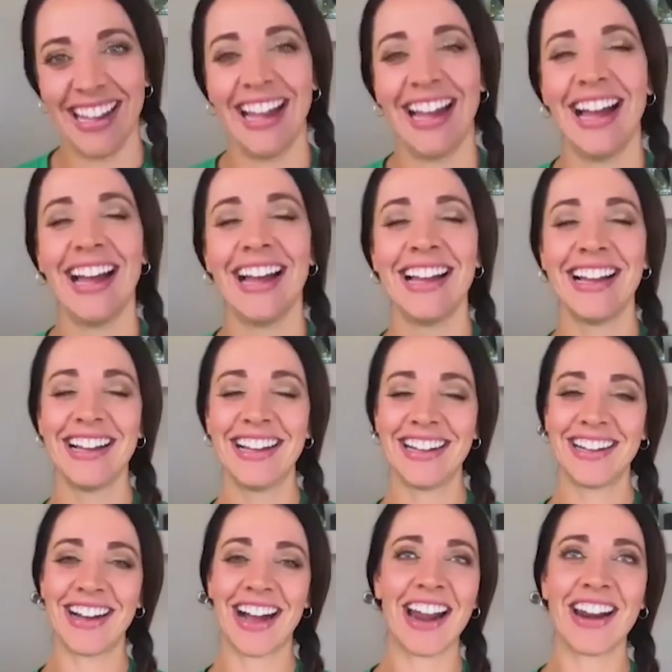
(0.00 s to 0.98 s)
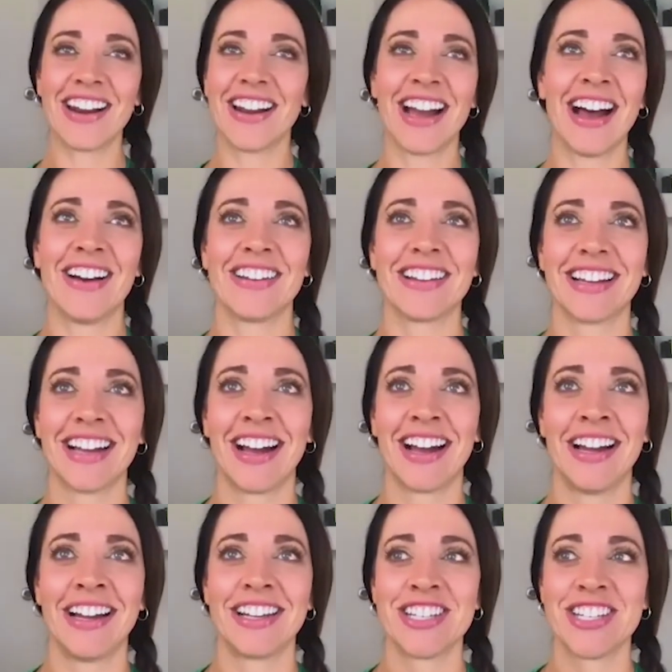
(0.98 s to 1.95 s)
I don't know
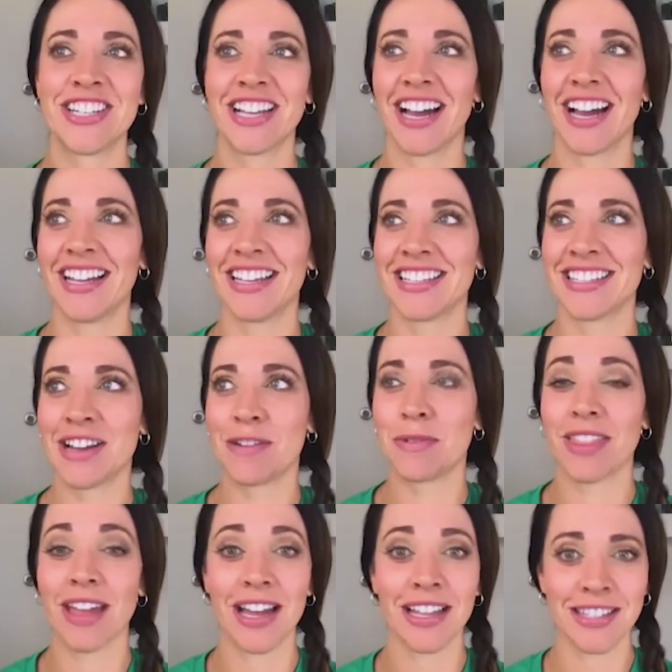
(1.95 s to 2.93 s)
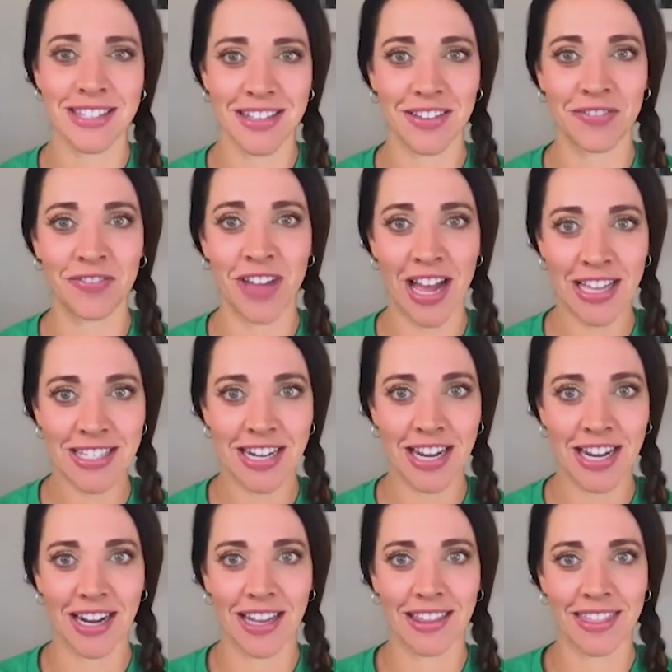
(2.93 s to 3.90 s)
how she got his number. That's the
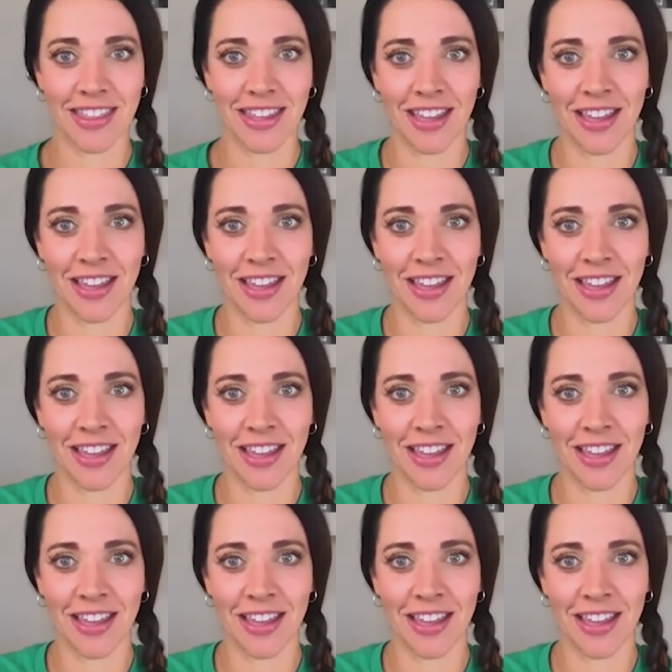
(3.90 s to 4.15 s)
fascinating thing.